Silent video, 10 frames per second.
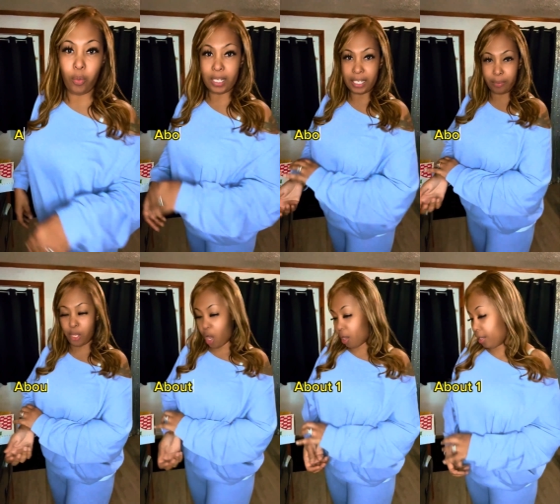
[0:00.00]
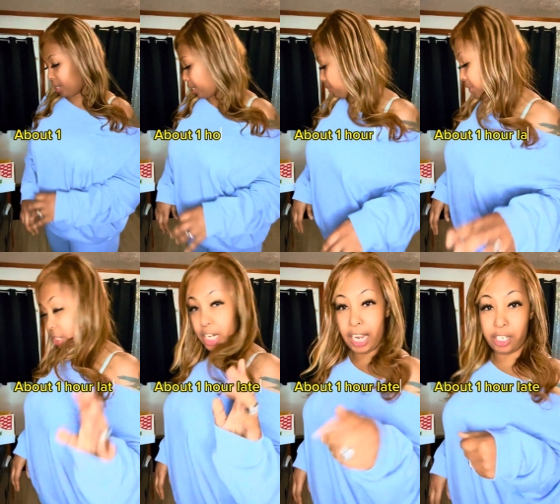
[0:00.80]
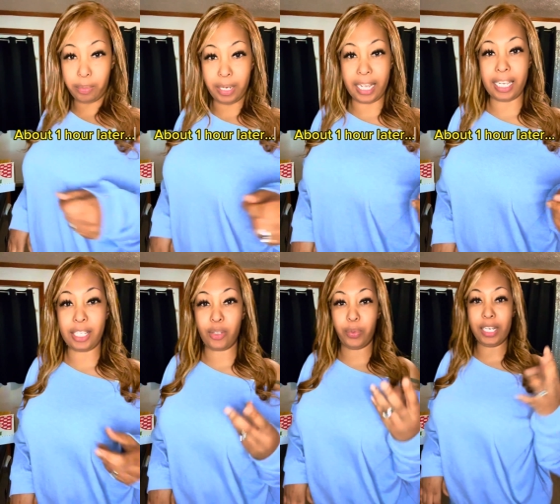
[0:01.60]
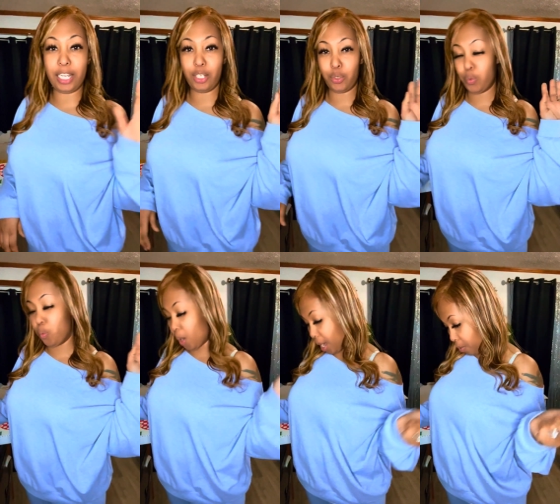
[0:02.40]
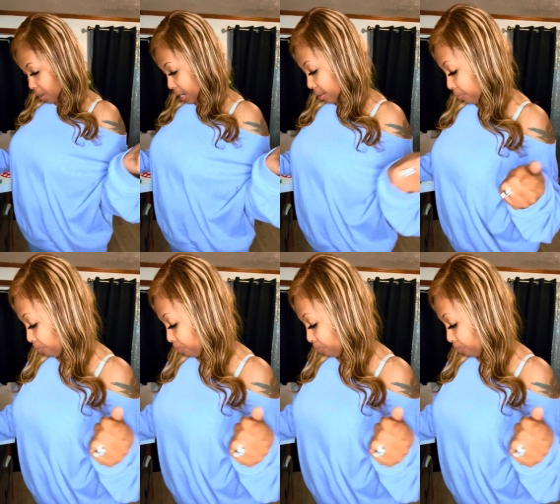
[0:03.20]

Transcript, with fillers: What's up, y'all? It was a change of plan. So we didn't do Wawa.